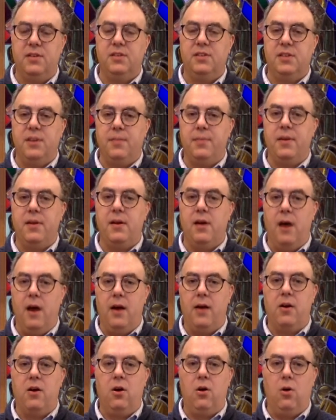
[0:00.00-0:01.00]
something I
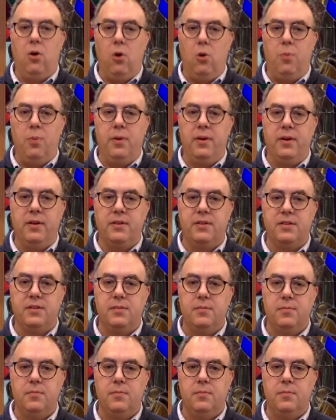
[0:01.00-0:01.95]
call openness.